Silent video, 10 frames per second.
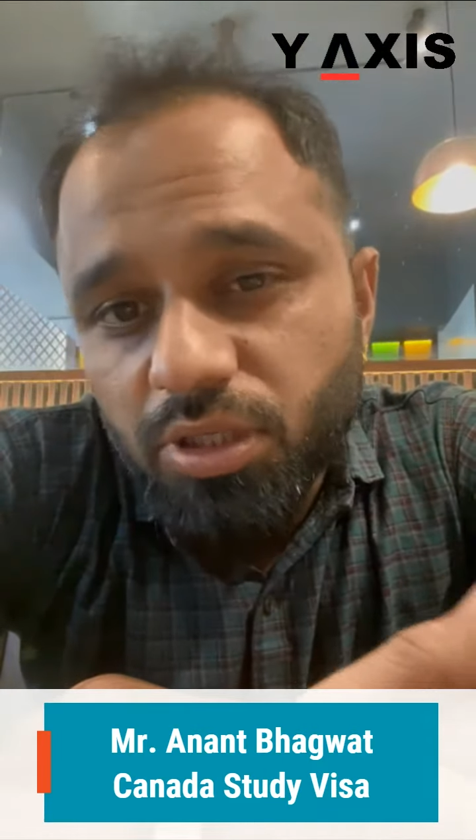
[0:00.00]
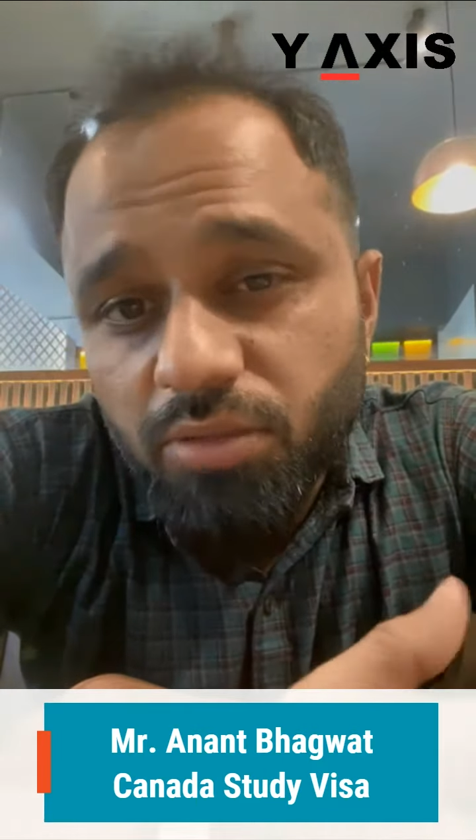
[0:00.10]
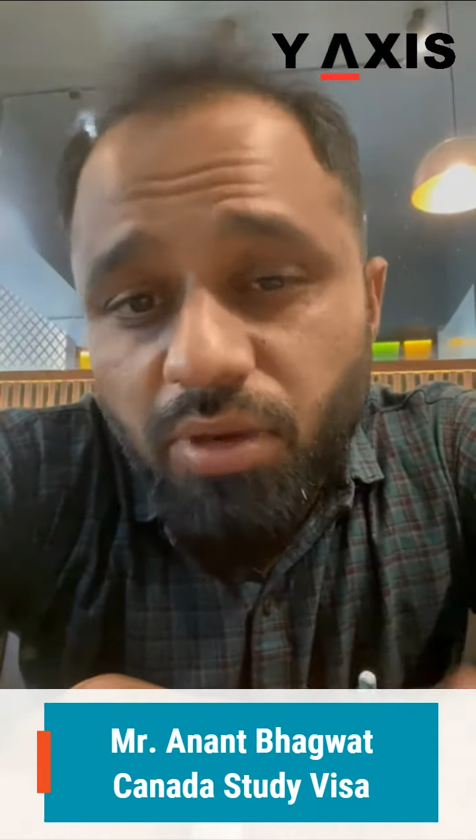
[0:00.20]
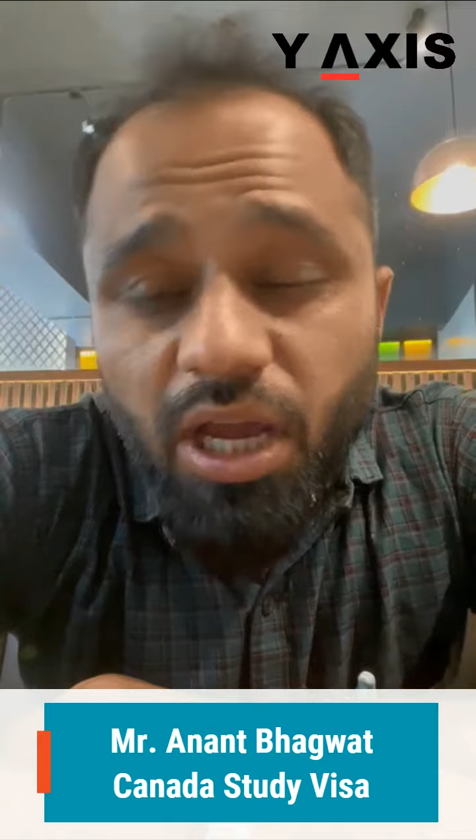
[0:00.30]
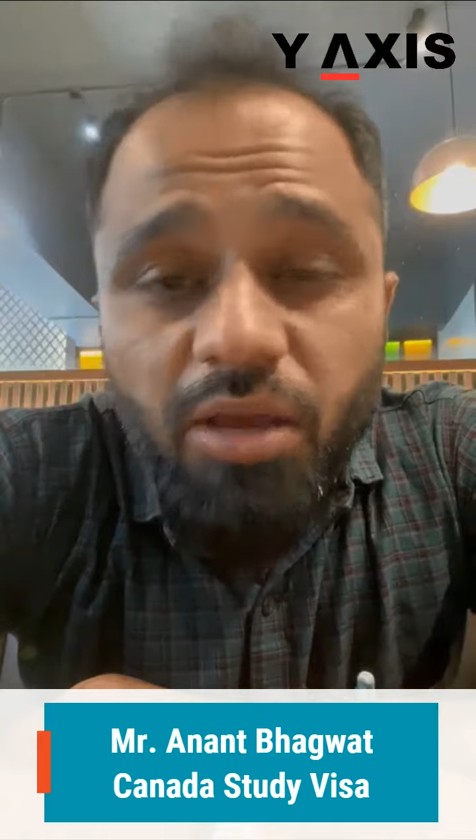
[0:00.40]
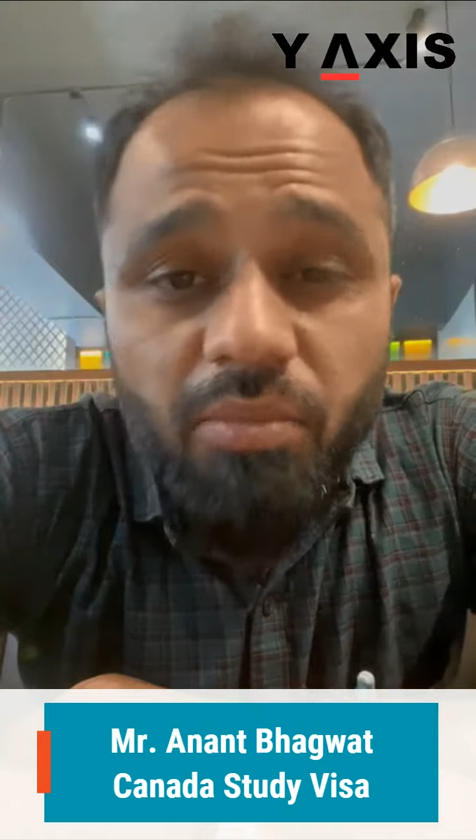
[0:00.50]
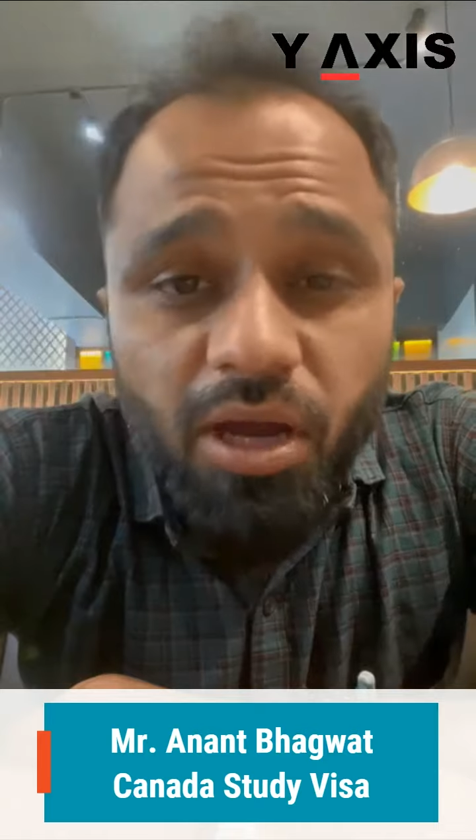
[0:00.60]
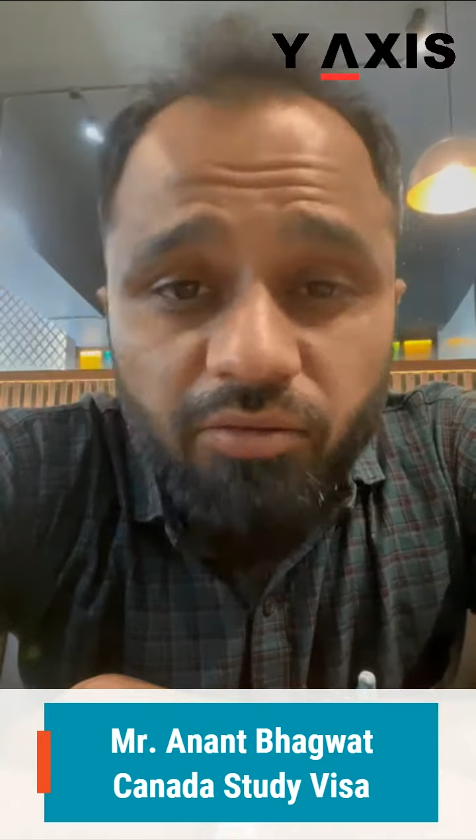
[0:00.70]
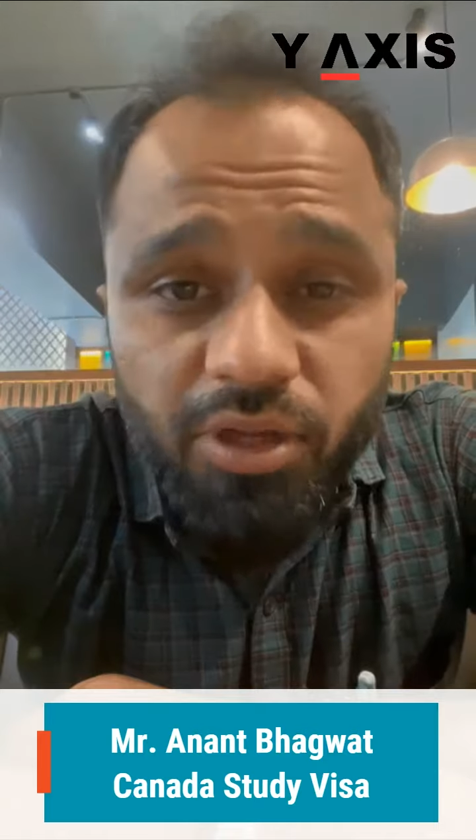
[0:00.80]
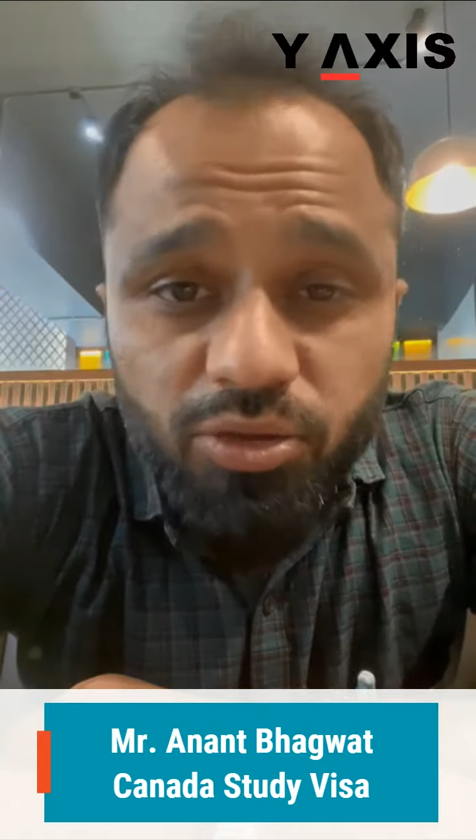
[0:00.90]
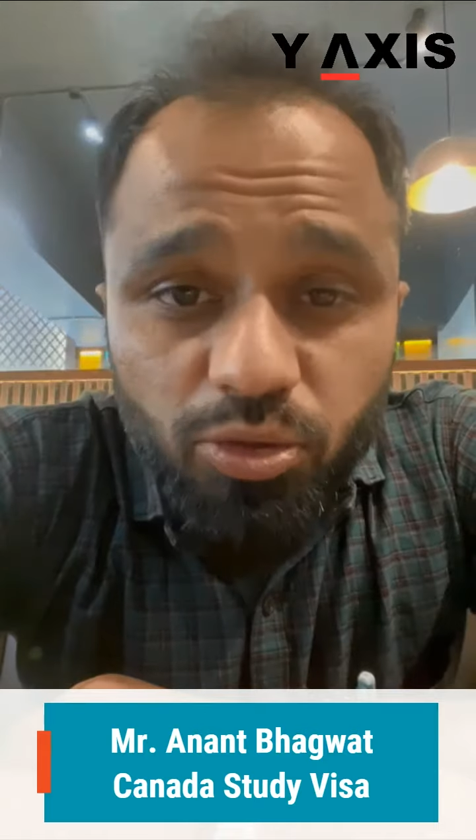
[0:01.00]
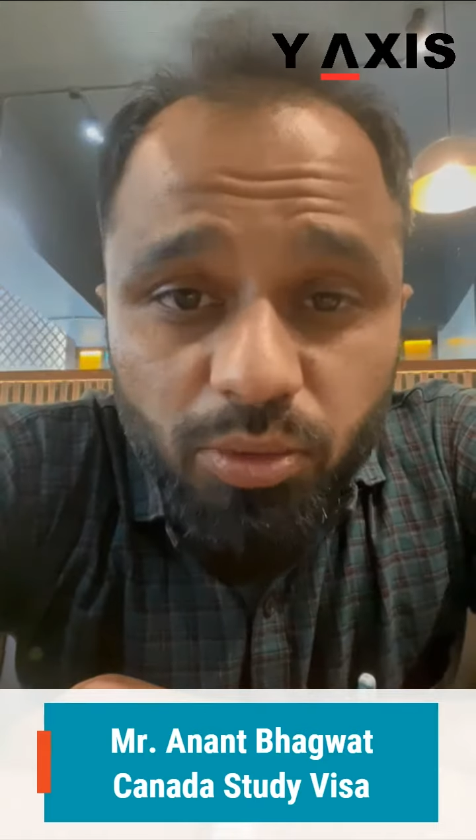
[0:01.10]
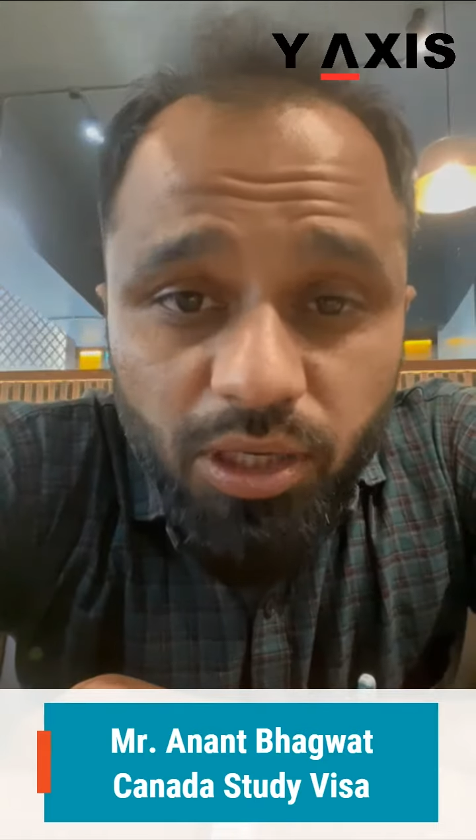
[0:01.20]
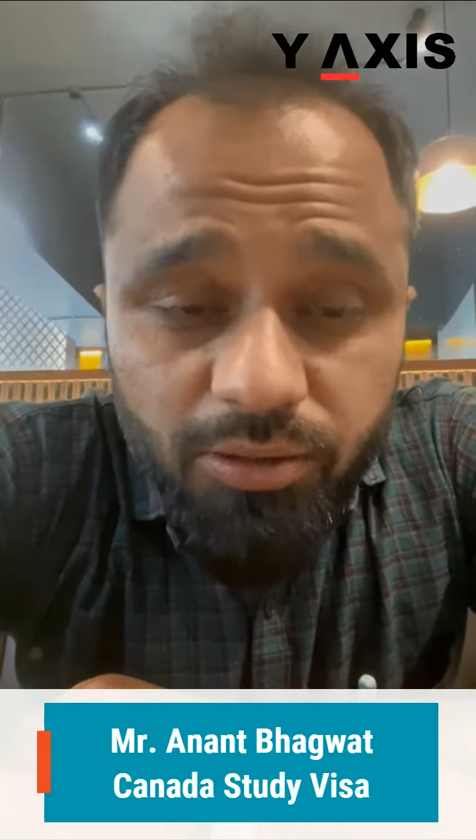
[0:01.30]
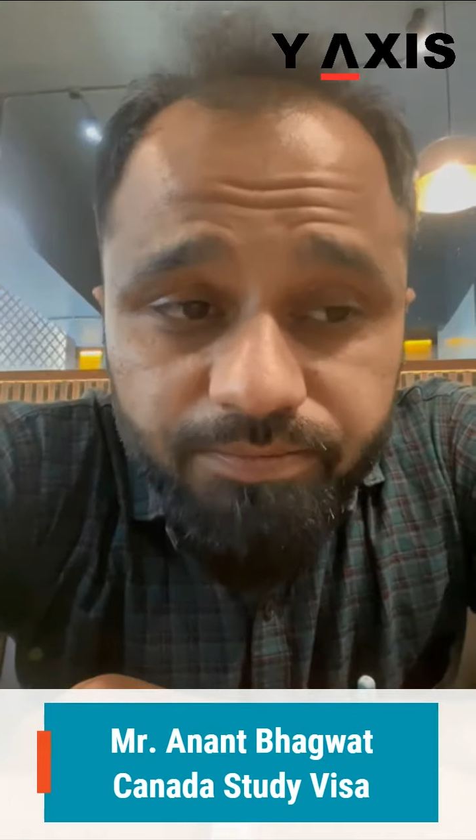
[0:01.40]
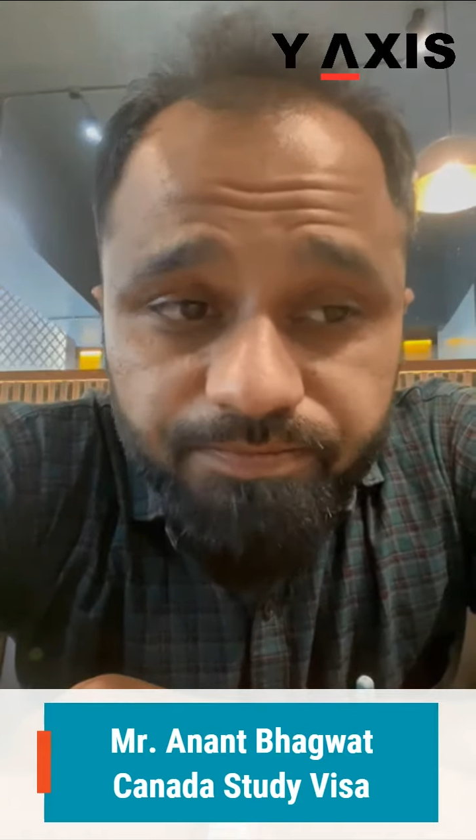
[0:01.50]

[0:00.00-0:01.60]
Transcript: me by Bhavna Tomar,